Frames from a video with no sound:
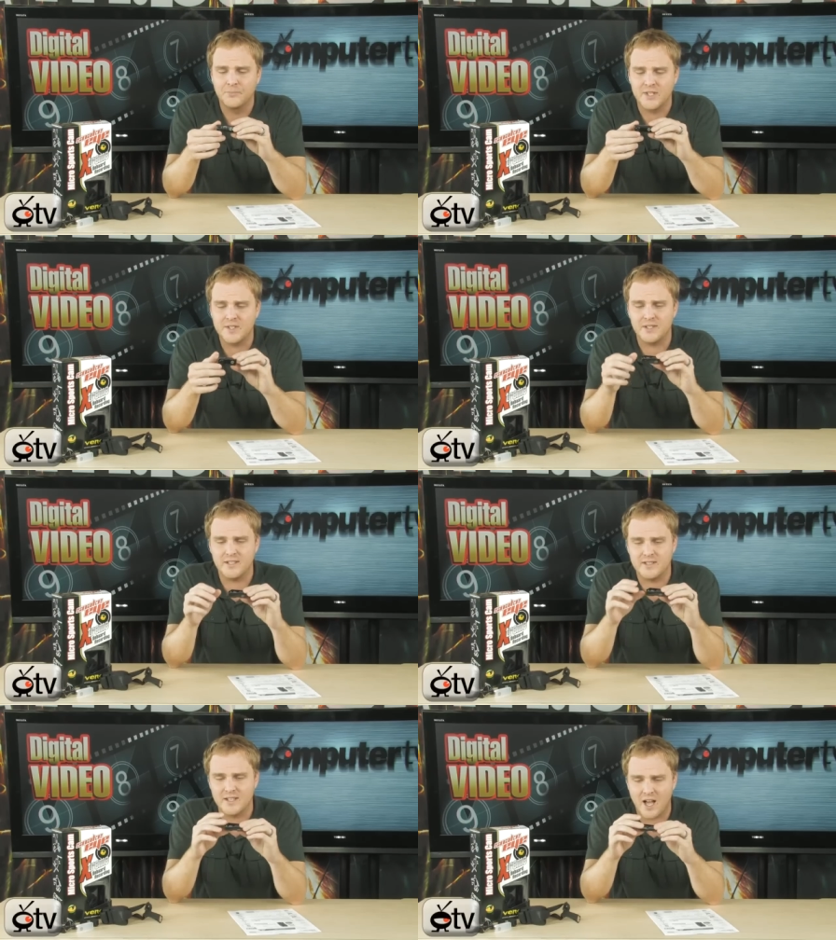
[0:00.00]
this
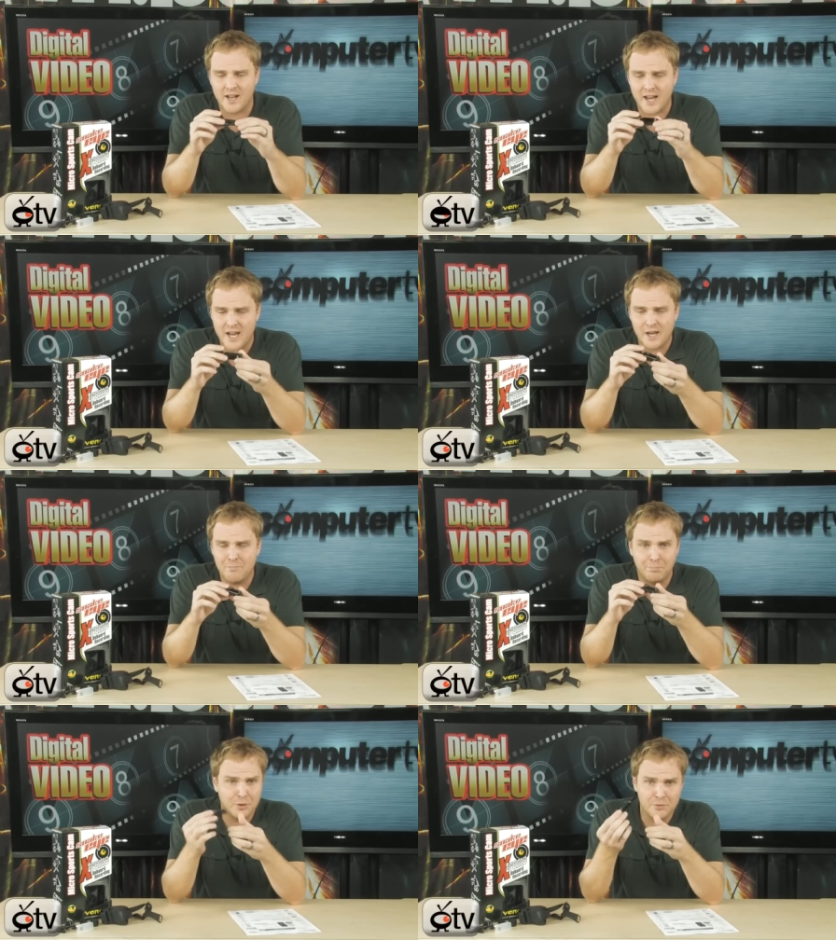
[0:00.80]
is not a
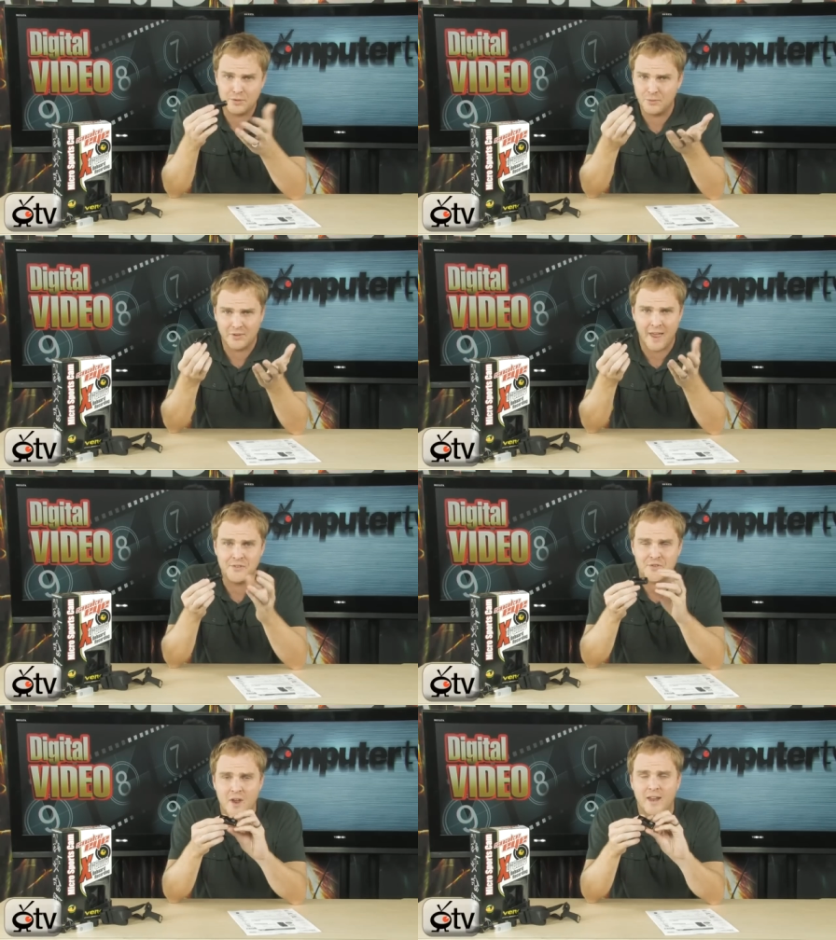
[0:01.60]
Bluetooth
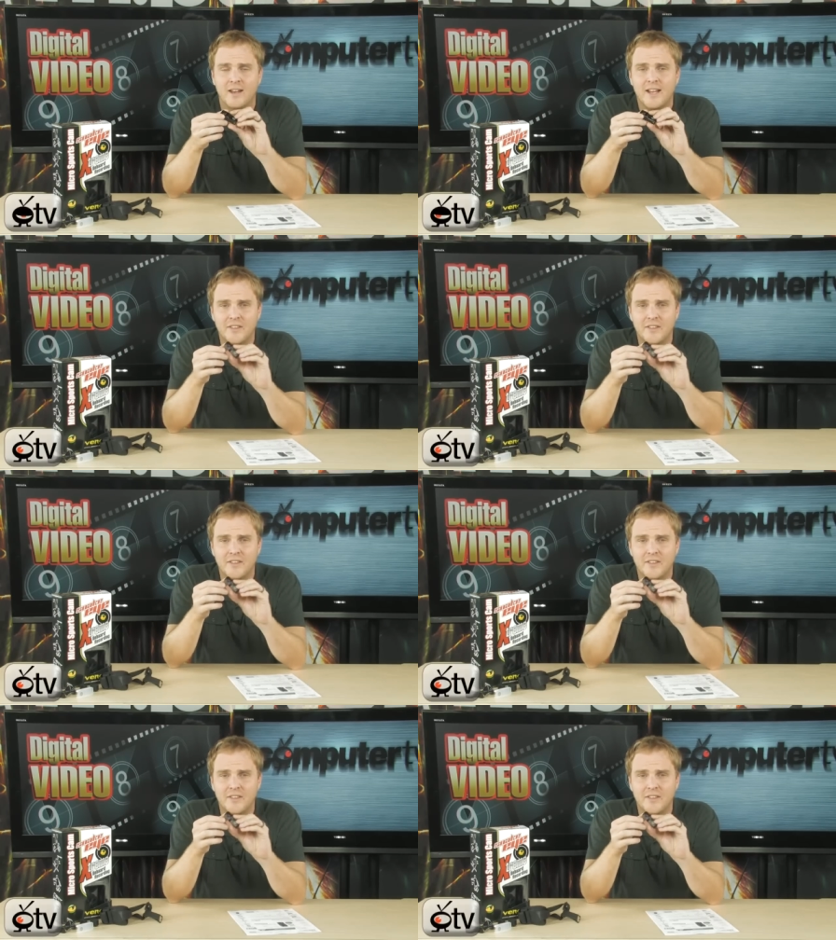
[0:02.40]
headset.